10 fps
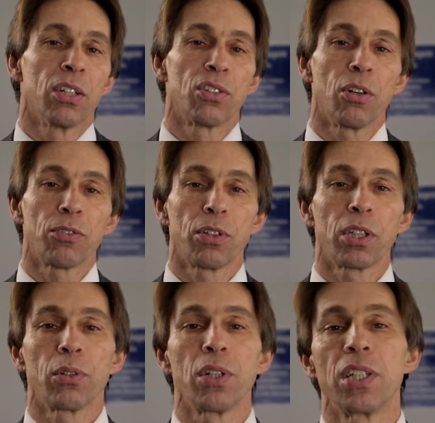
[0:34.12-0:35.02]
The software
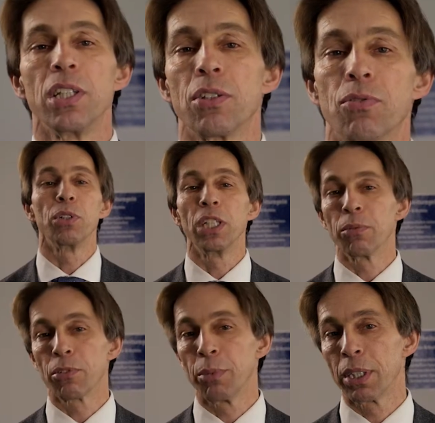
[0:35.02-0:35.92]
guarantees
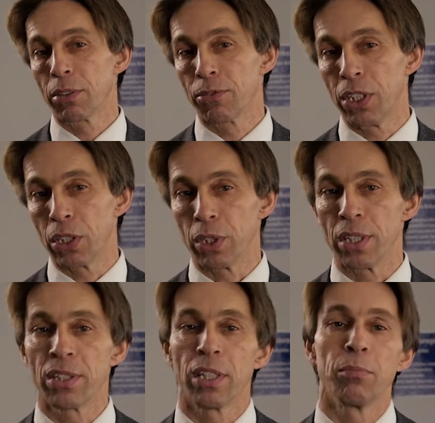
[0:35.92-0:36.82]
freedom from
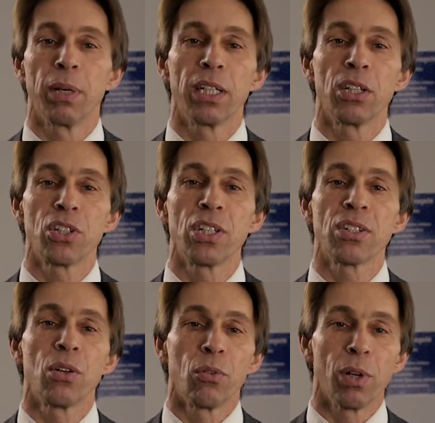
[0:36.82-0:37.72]
interference and
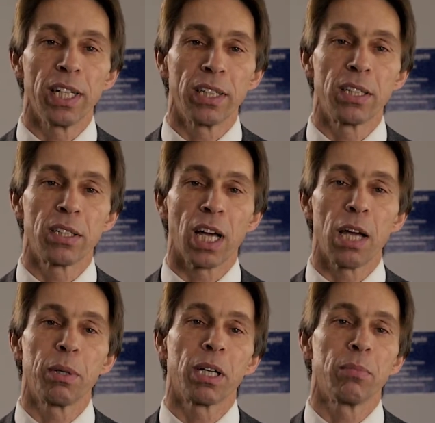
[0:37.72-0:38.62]
manages related
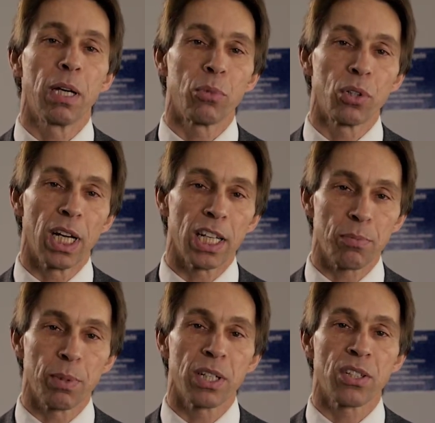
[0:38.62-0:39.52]
timing and memory
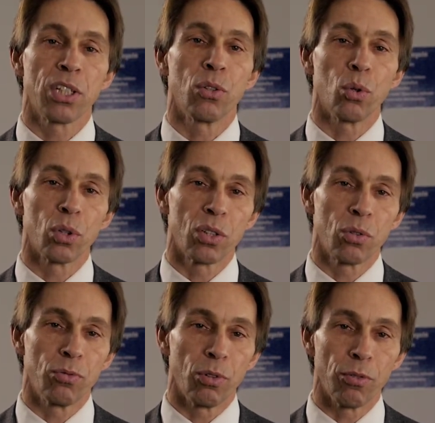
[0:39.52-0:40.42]
aspects in order
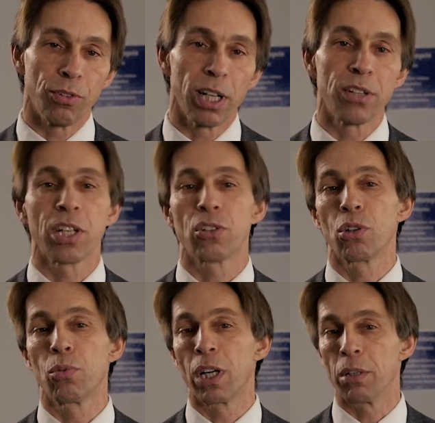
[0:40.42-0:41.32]
to fulfill such
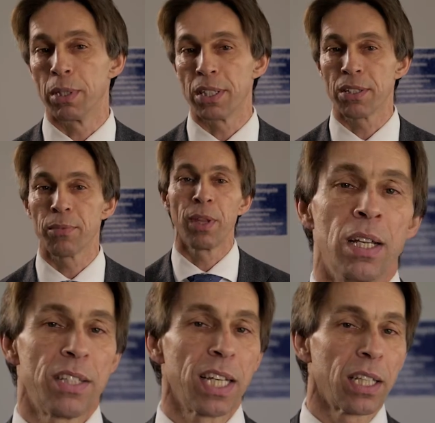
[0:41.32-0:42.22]
requirements.
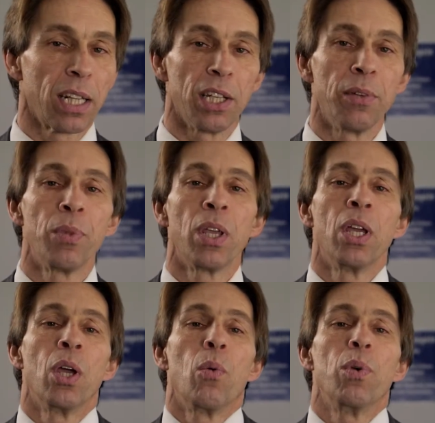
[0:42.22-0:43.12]
Secondly,
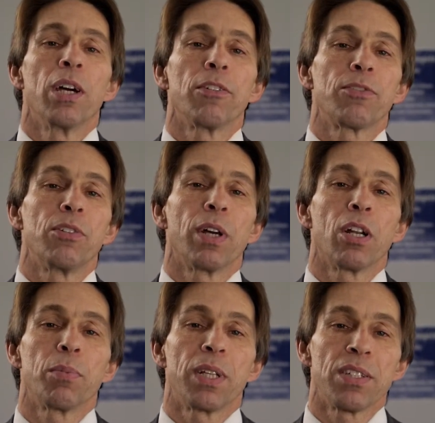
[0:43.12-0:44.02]
we have
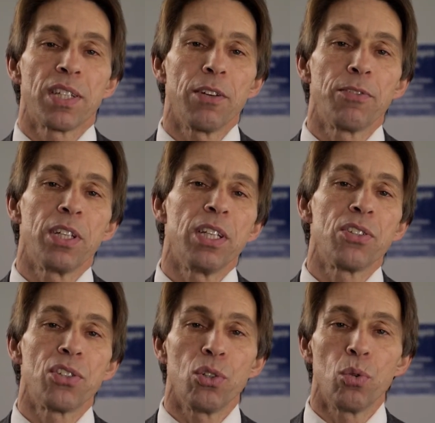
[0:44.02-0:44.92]
developed a safety
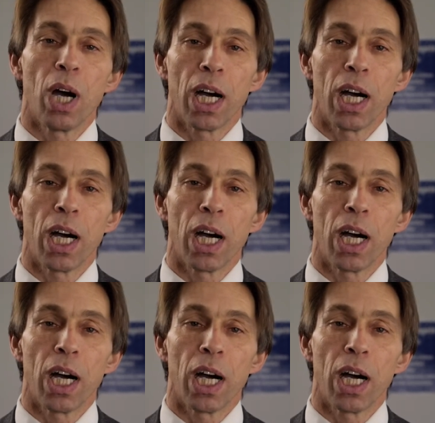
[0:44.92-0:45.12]
ECU